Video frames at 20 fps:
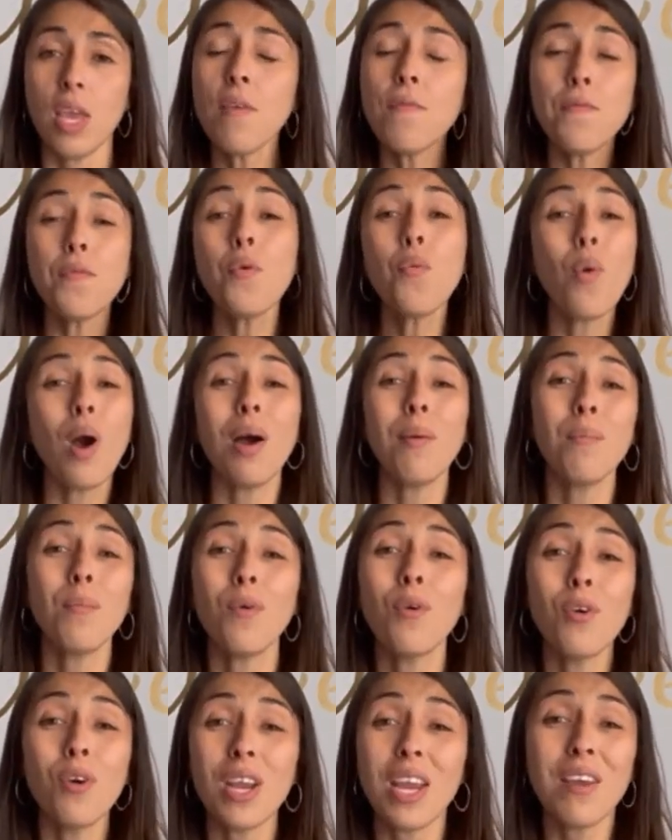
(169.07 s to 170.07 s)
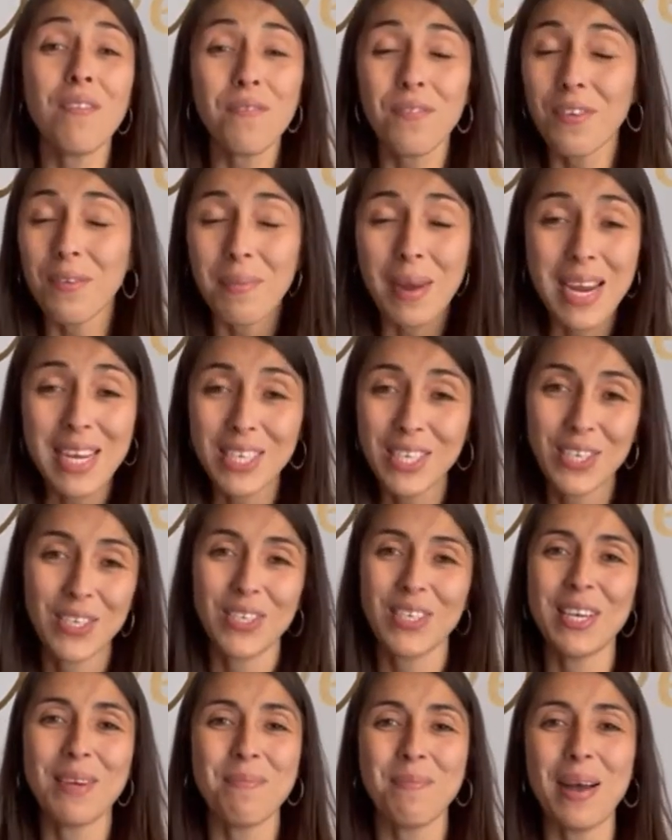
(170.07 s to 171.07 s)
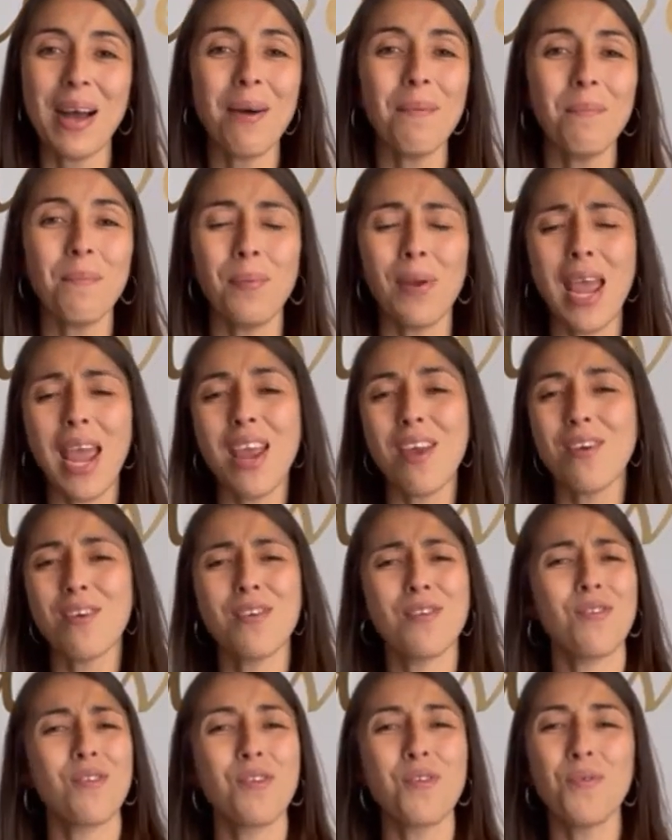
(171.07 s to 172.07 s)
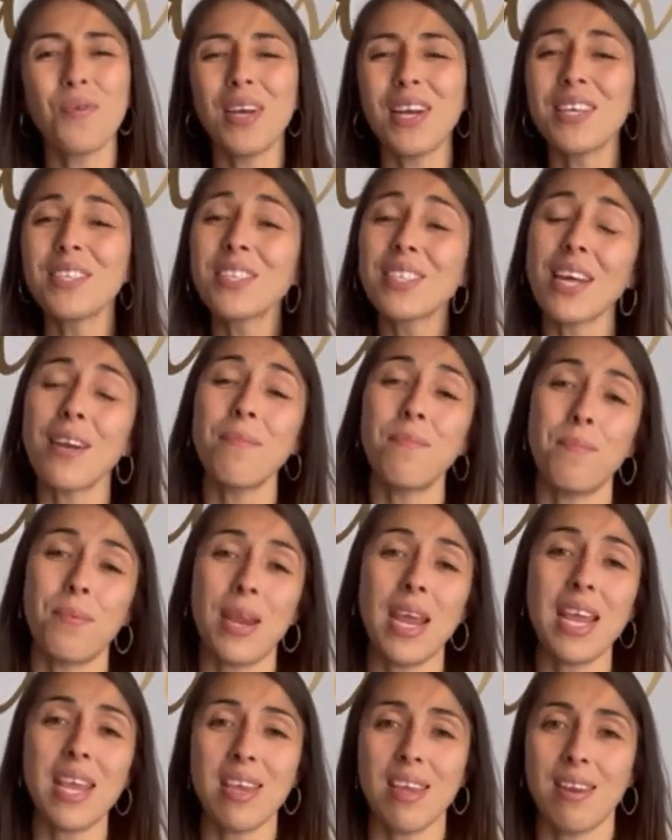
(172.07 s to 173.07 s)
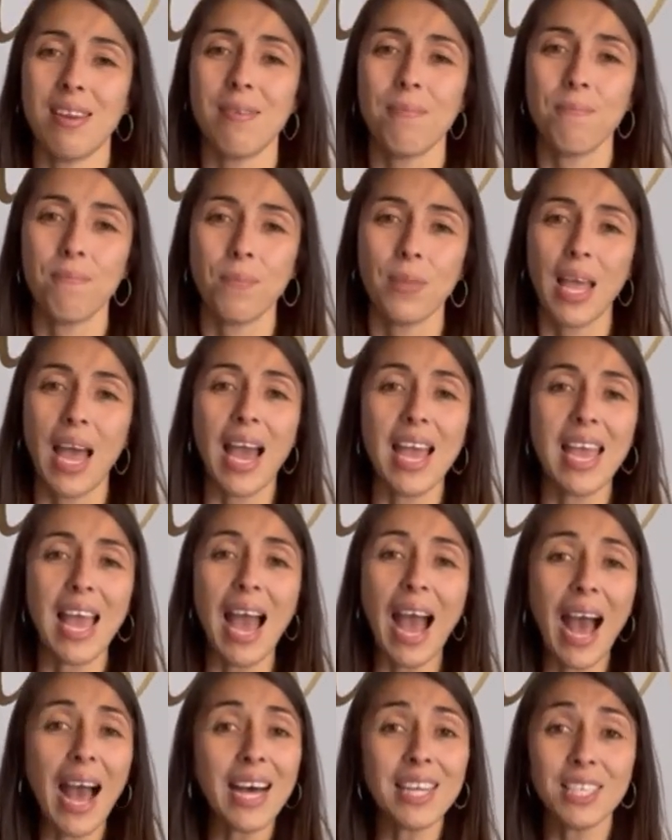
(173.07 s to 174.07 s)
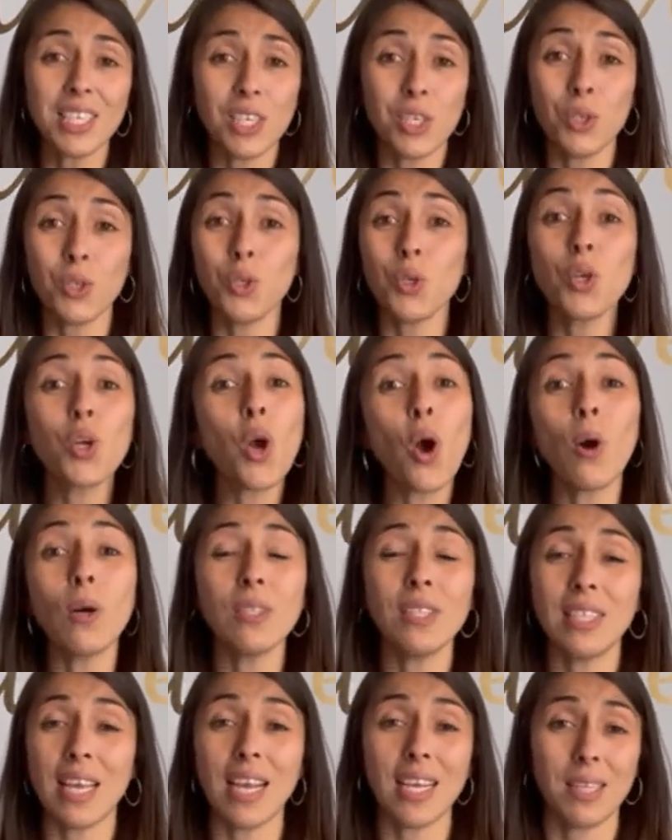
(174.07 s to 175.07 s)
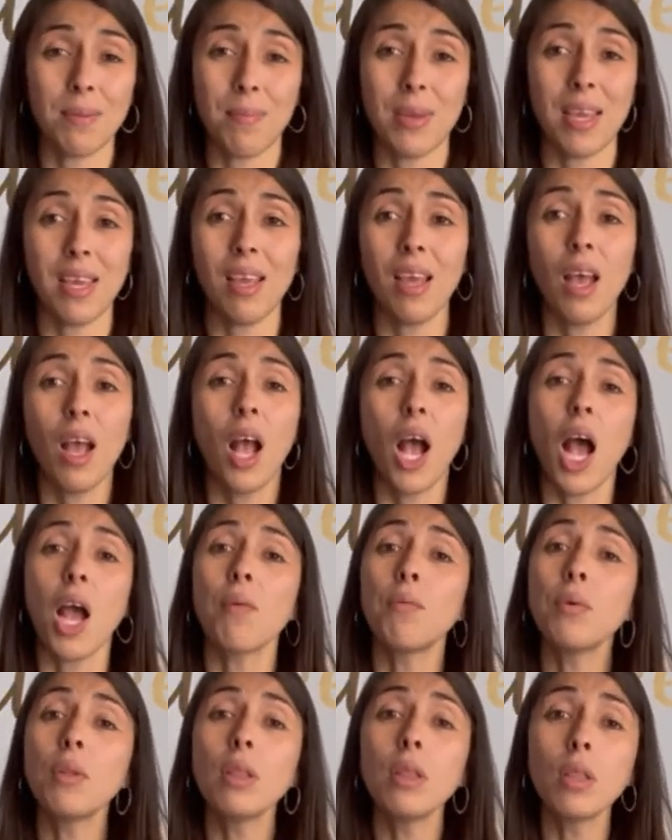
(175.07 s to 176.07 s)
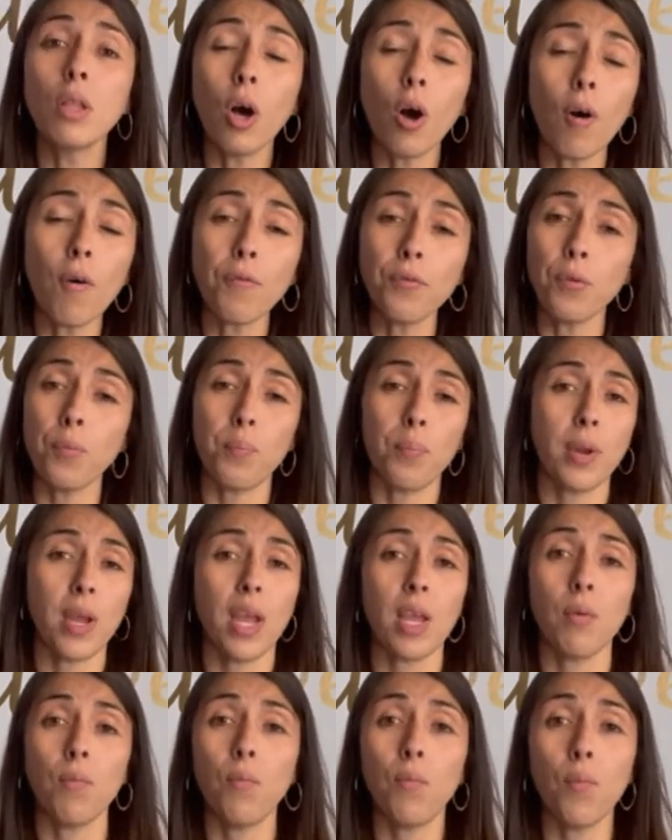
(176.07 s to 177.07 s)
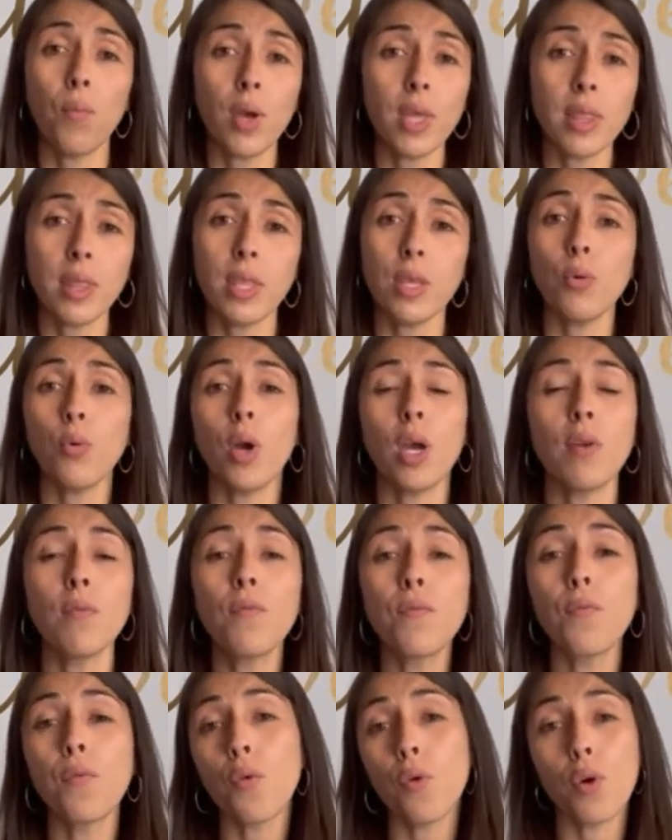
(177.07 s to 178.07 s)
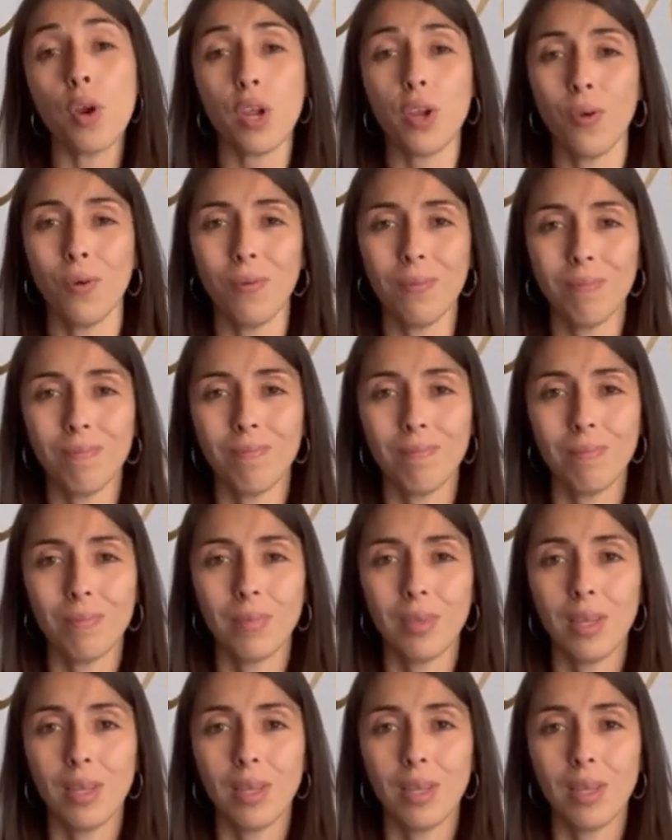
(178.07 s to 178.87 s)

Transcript: If you want more information about prayer or you want to start praying, I ask you to contact me. I would love to pray with you and for you.